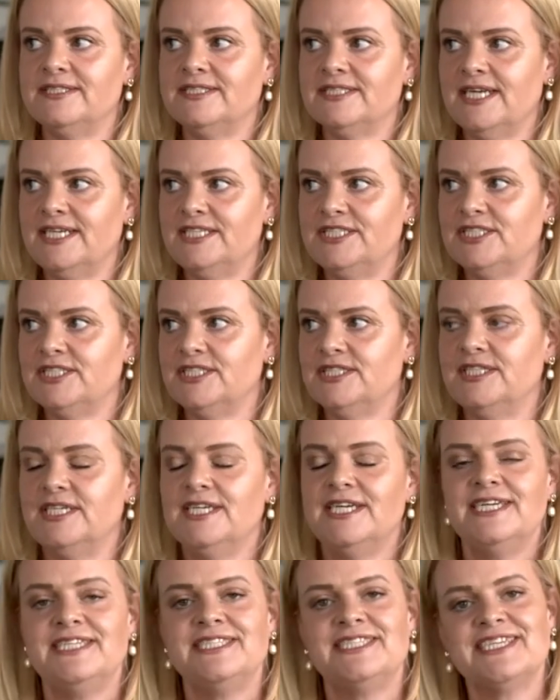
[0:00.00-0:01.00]
station
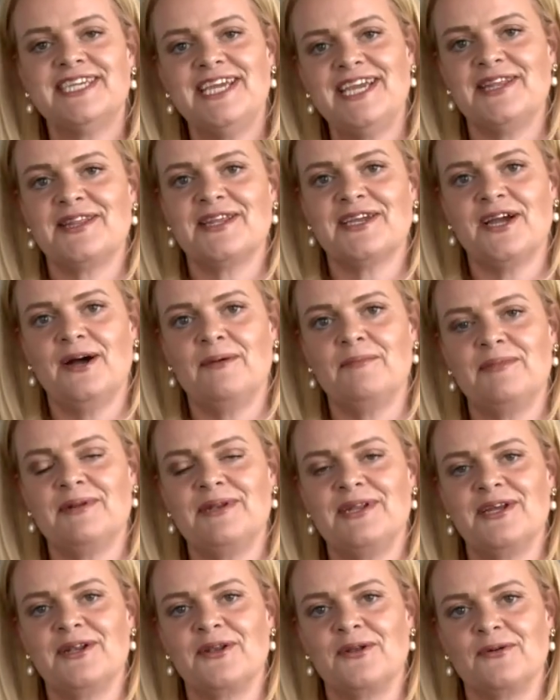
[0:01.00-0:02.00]
to keep them
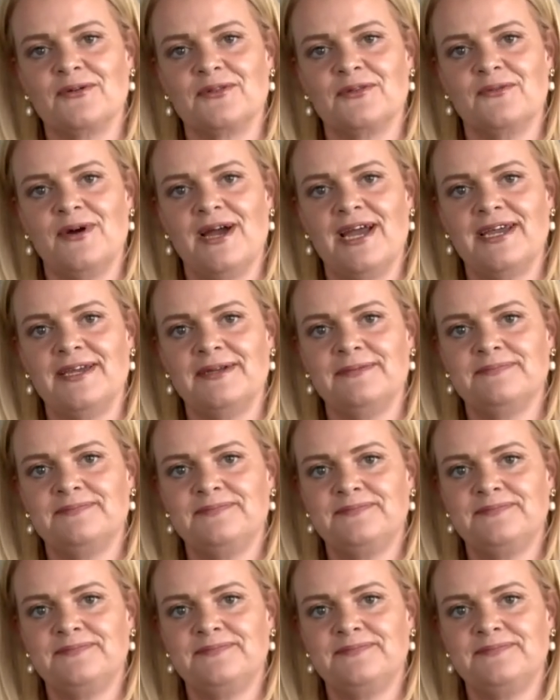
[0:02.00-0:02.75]
company along the way.